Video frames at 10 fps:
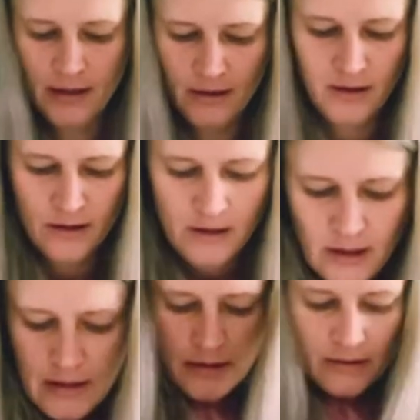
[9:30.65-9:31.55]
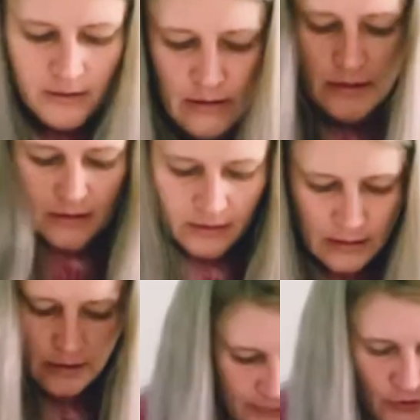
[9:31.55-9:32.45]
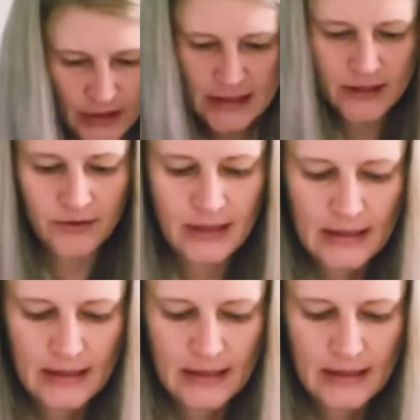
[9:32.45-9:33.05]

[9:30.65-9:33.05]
I'm going to